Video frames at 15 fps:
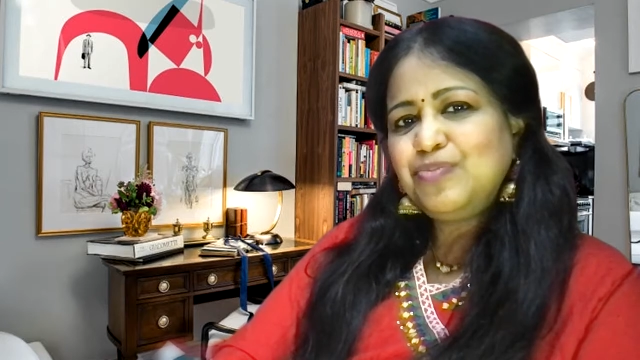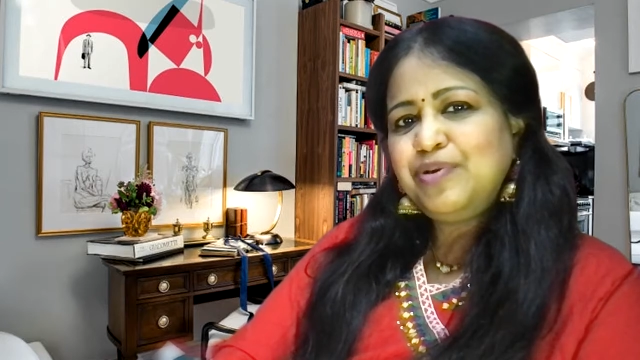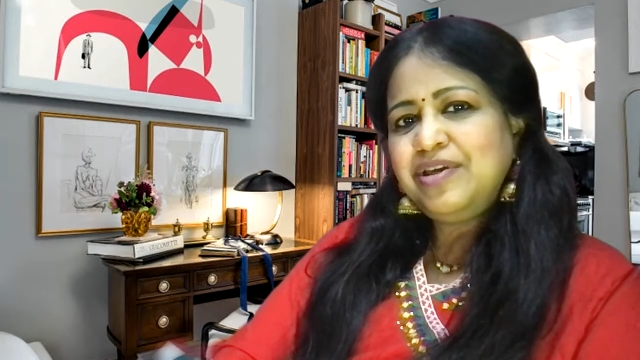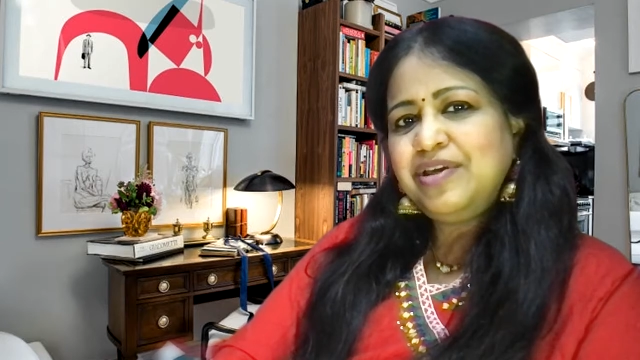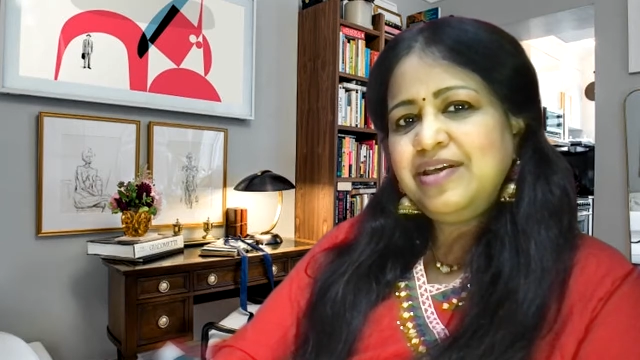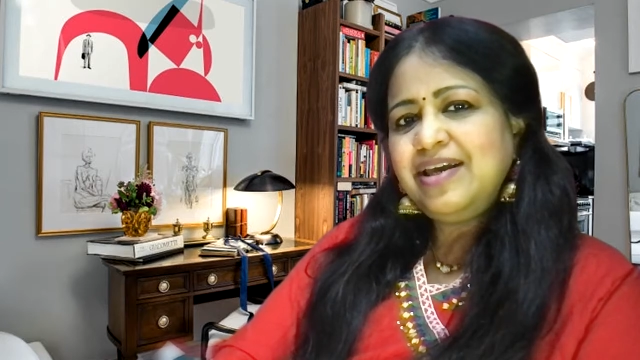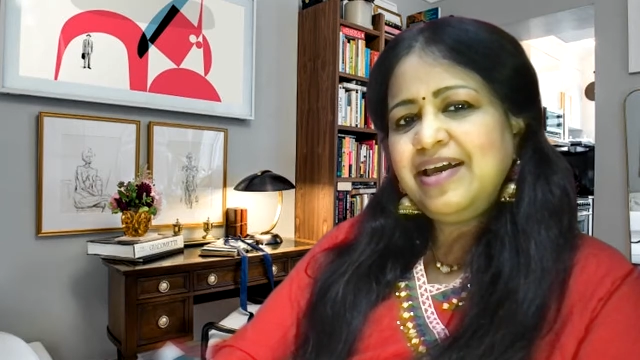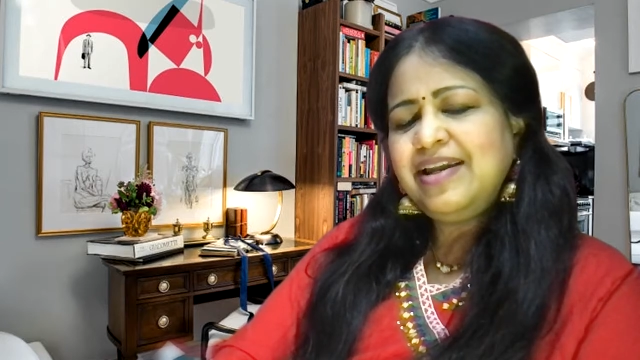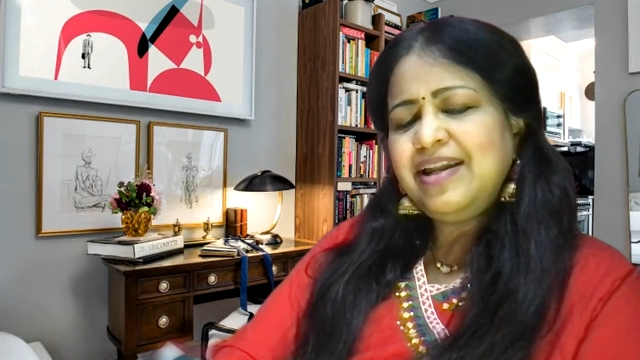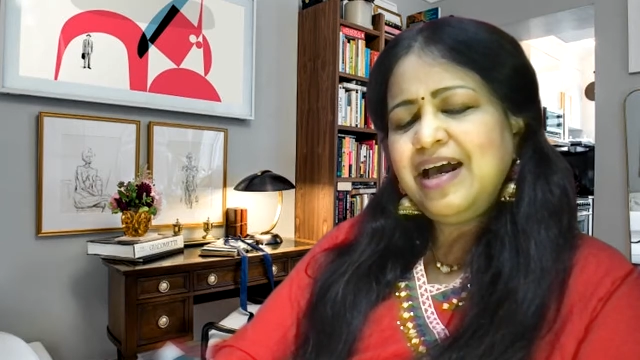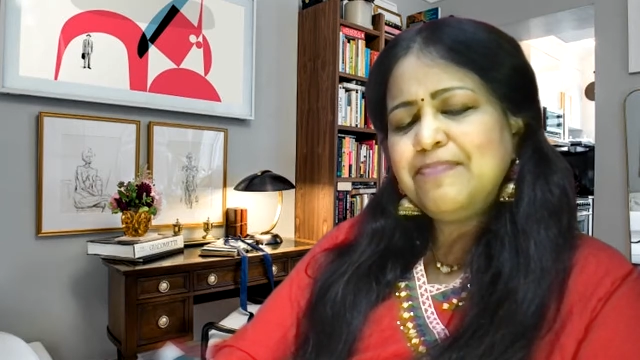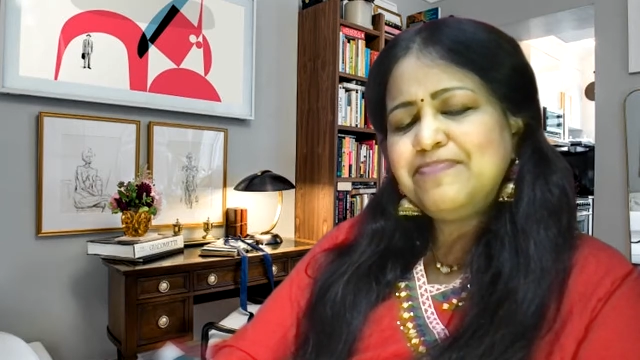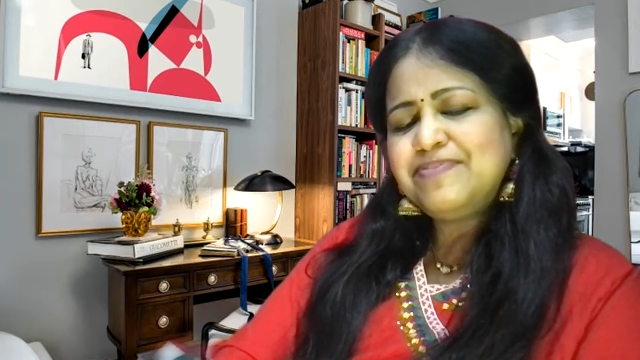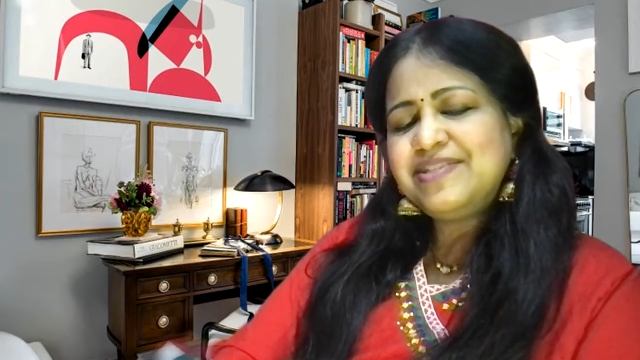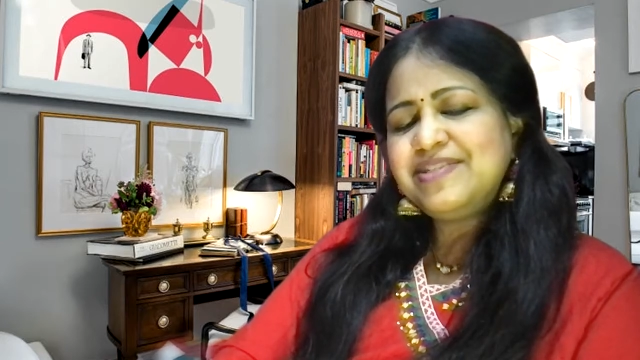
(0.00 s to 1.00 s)
be an
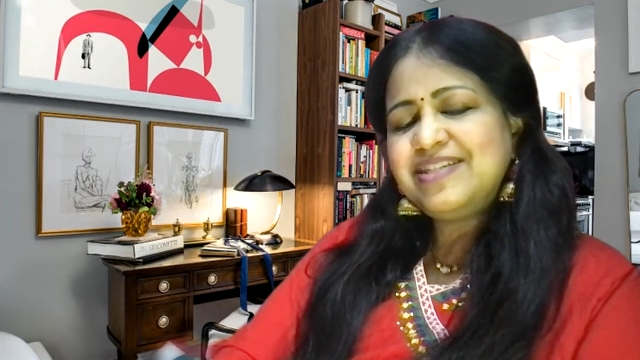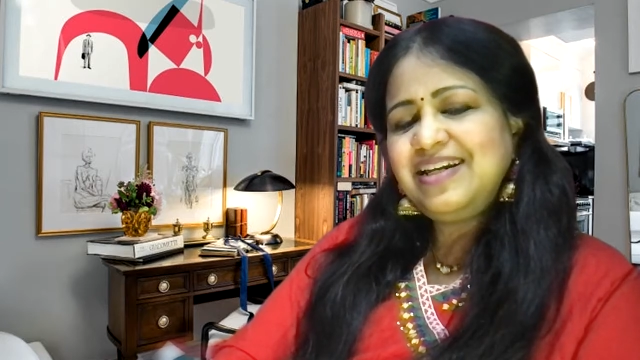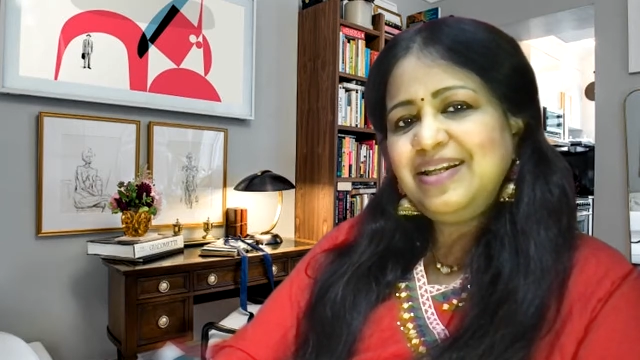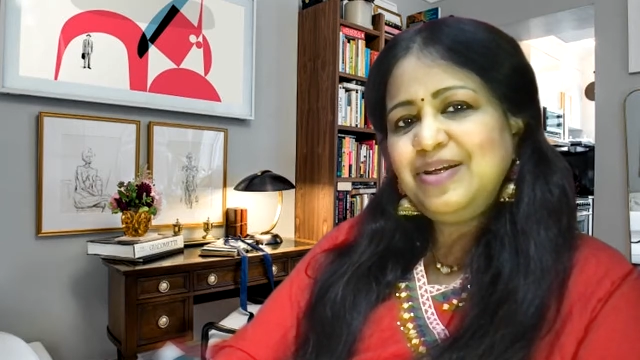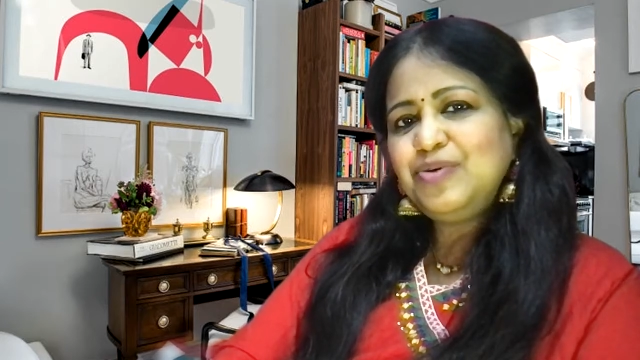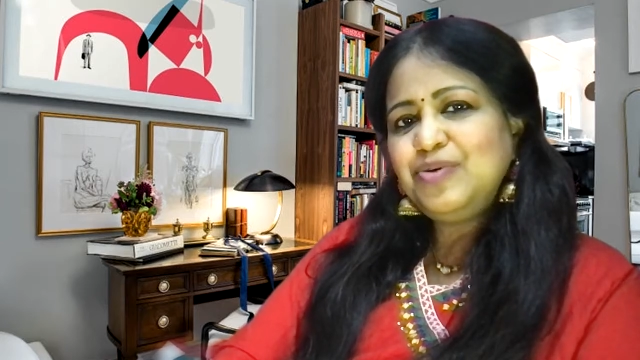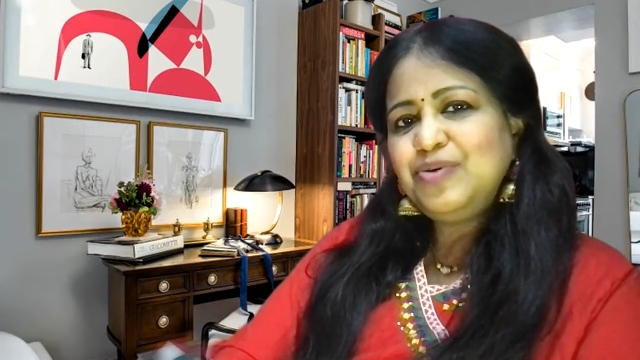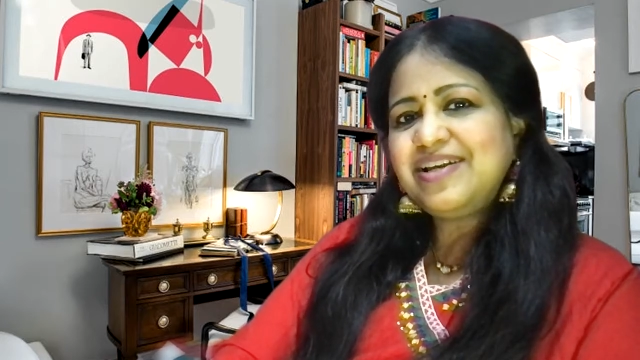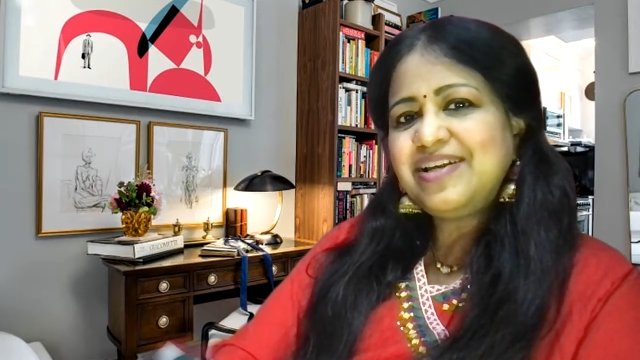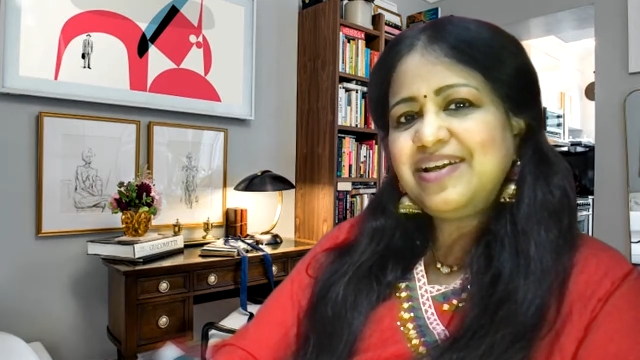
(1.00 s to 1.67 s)
absolute